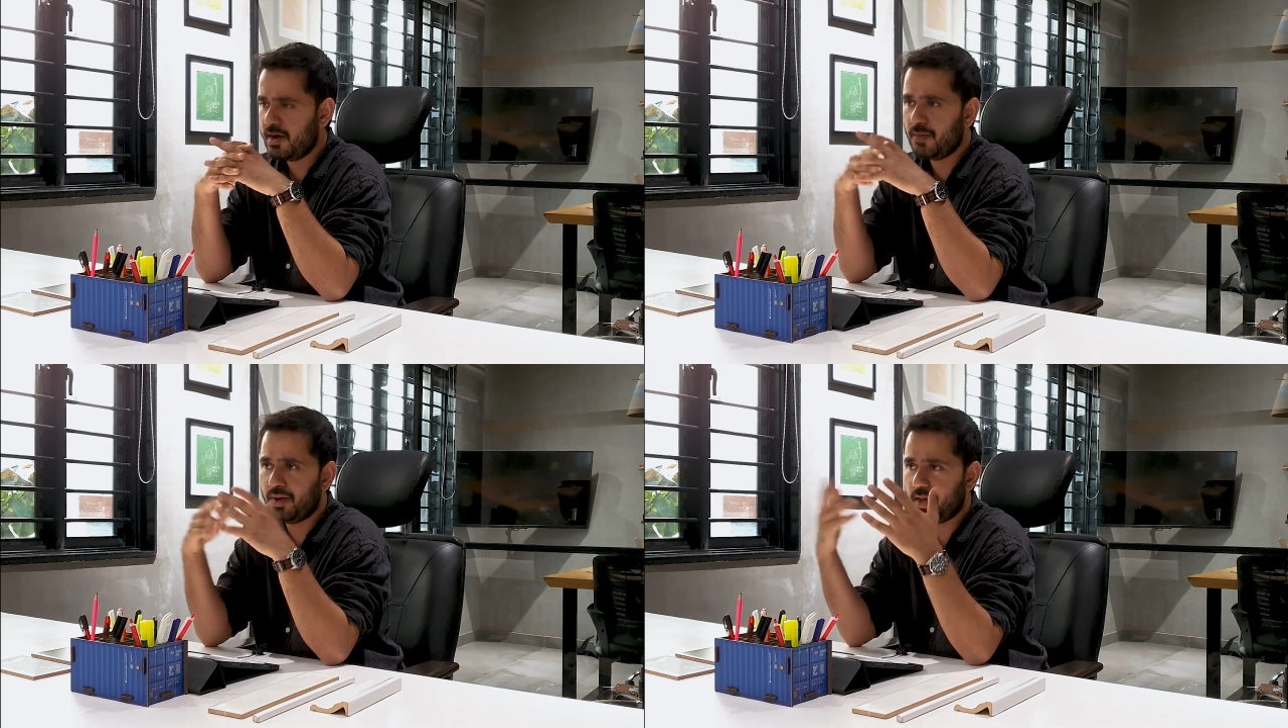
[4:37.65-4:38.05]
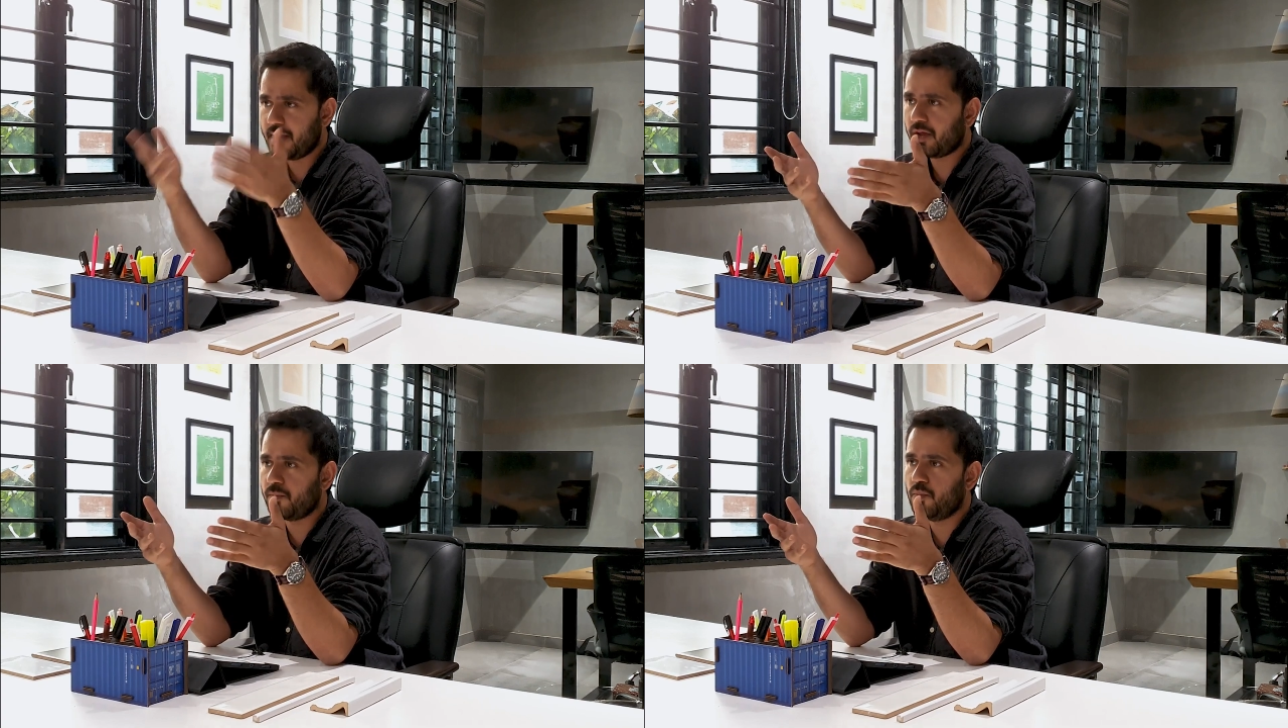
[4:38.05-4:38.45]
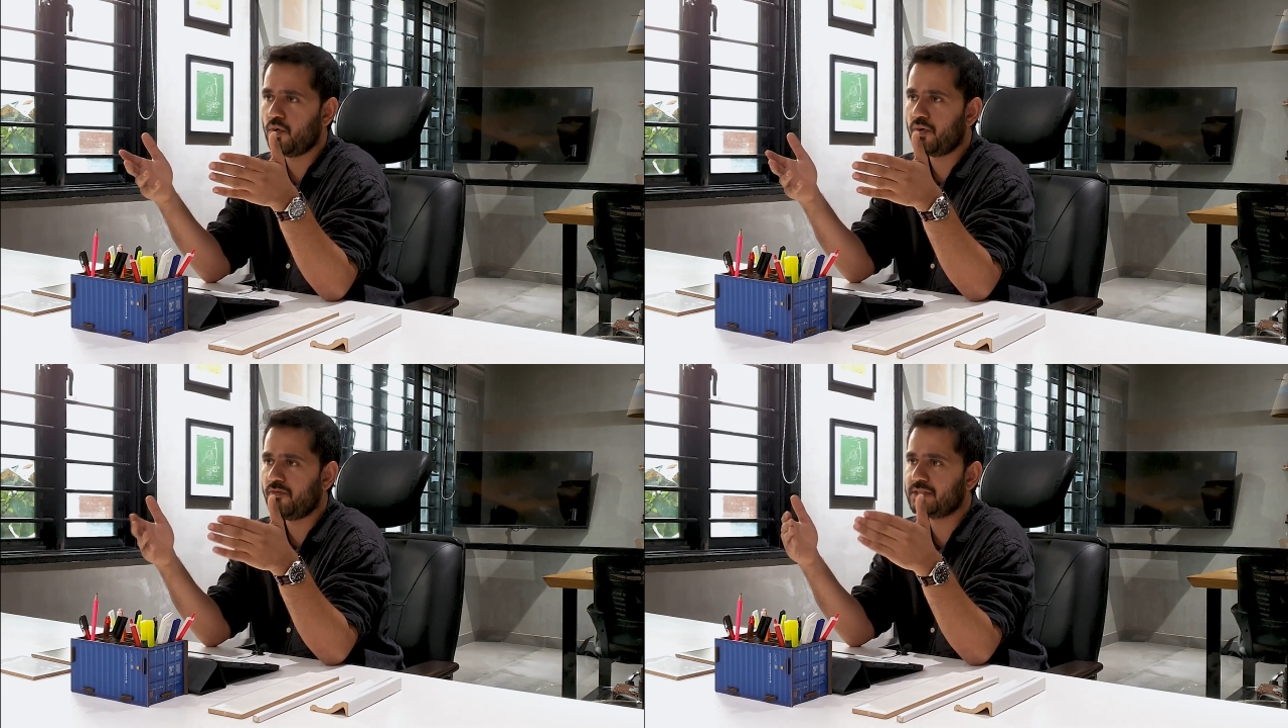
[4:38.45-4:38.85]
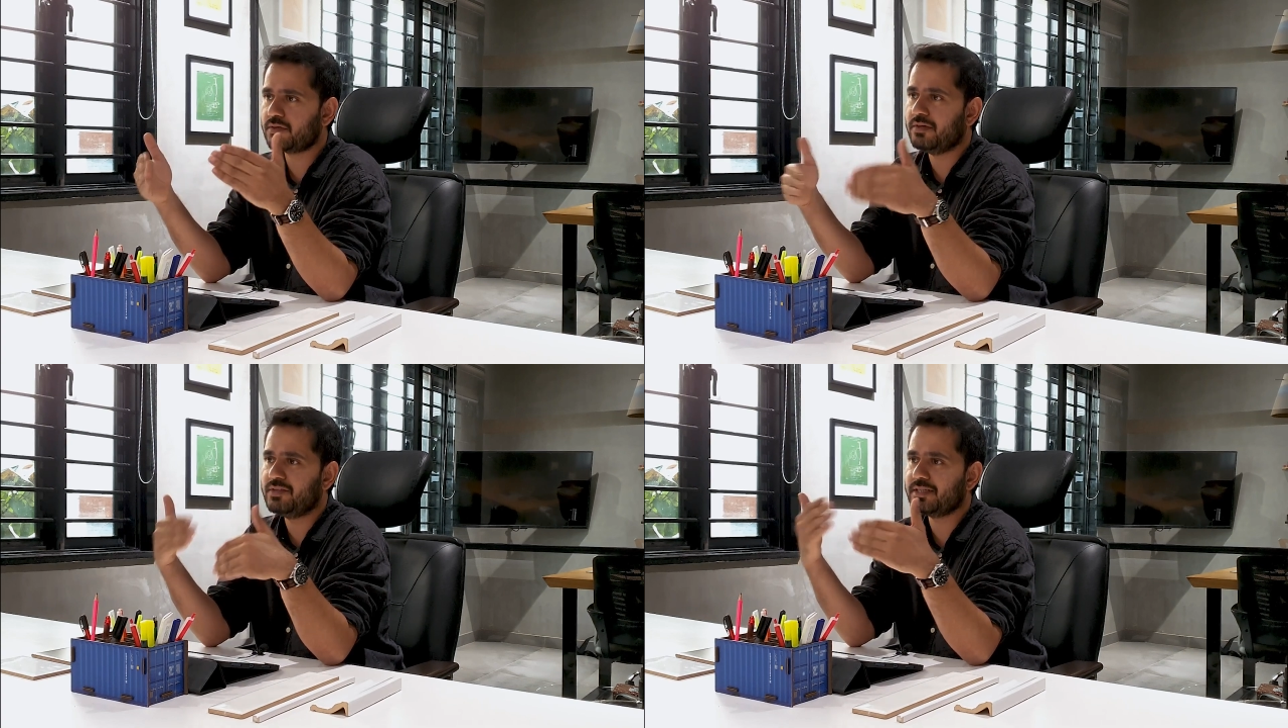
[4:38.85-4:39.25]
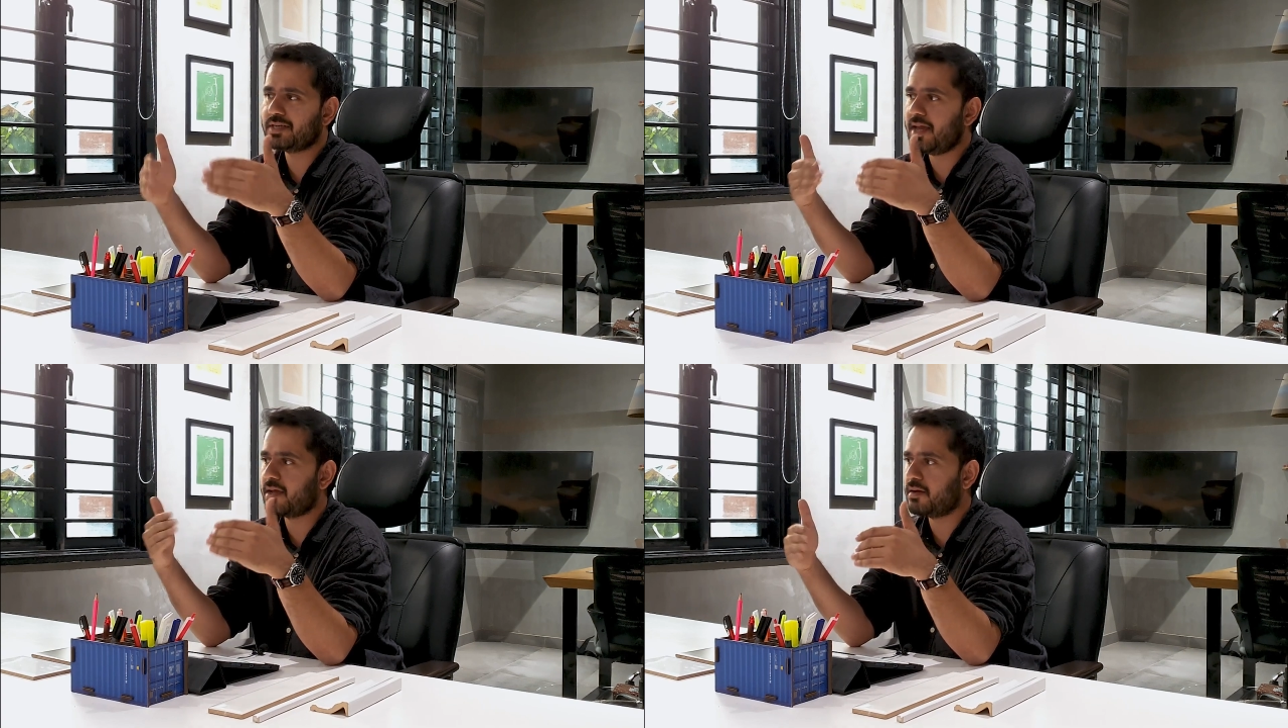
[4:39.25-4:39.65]
double herringbone, which
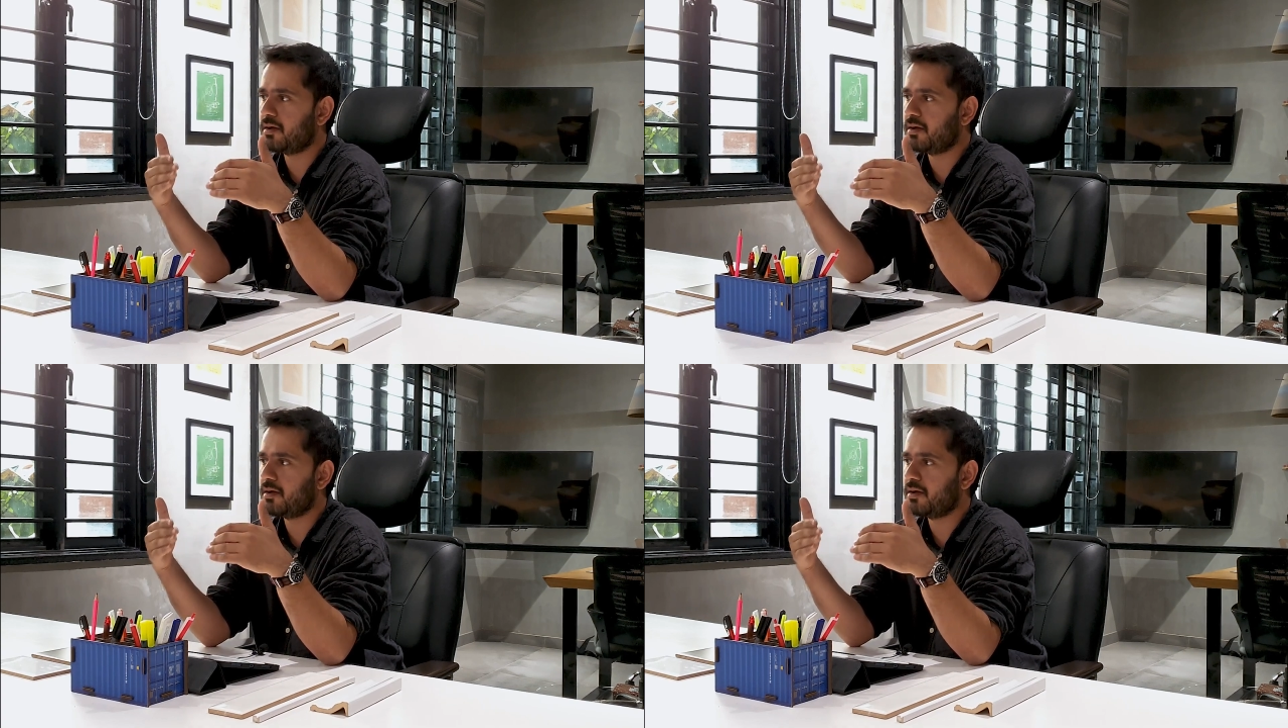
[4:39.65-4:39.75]
is like